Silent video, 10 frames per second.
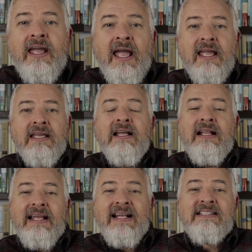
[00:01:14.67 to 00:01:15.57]
hey,
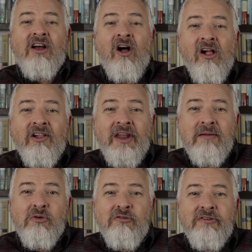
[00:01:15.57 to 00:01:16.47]
it's a
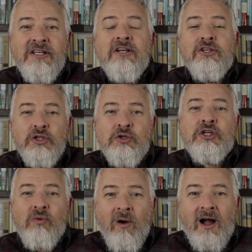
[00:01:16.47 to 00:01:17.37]
holiday movie you
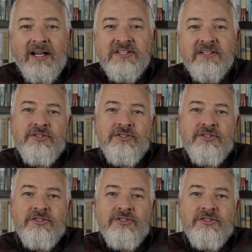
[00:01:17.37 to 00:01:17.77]
should watch.